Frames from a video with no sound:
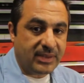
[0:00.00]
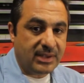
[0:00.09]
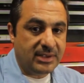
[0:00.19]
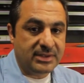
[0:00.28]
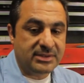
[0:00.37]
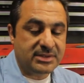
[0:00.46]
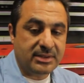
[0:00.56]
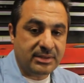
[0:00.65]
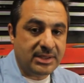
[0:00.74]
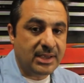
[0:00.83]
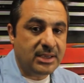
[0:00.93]
is
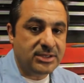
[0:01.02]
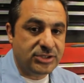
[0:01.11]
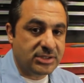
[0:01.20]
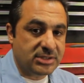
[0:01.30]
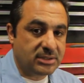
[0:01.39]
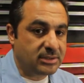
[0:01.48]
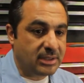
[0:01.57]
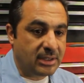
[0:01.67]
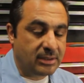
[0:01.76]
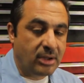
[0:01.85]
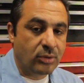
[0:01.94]
take a chisel, a
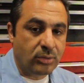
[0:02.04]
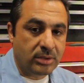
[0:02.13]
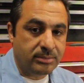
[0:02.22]
long one